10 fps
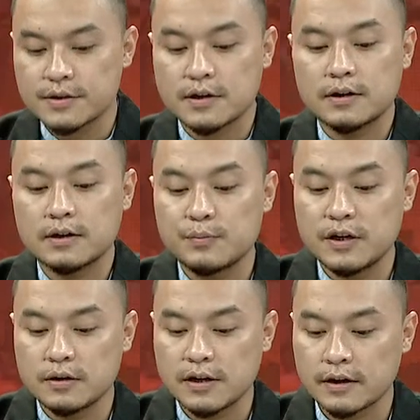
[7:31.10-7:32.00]
start? I
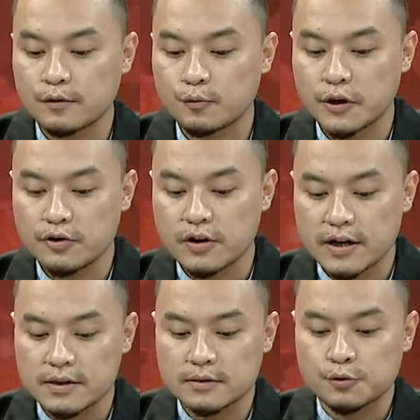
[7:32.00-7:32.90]
mean, like, were you
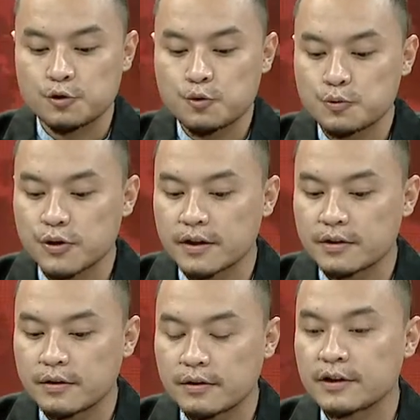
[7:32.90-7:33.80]
guys grouped
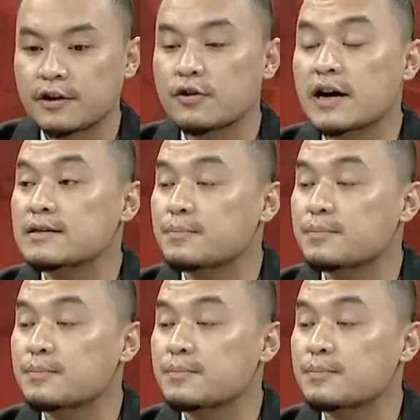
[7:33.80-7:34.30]
together? Did you guys